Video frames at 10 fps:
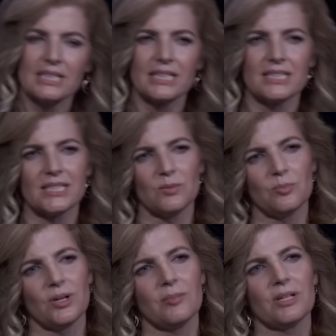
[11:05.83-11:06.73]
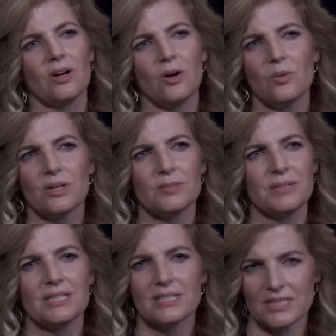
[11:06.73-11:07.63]
legacy will probably always
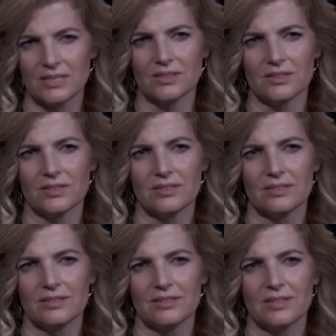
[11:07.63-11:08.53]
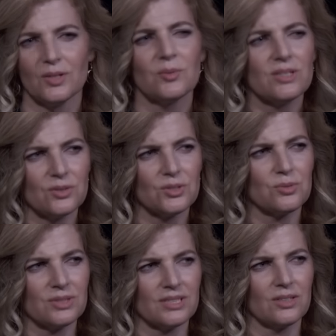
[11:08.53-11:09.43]
be distilled, reduced
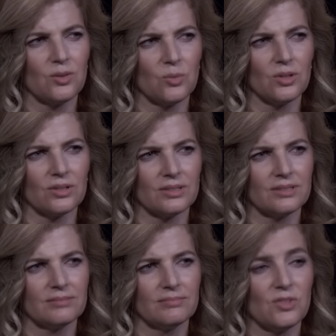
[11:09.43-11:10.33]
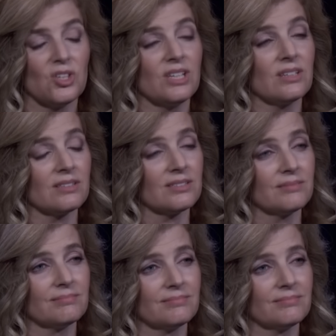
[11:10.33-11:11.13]
to a single word, genius.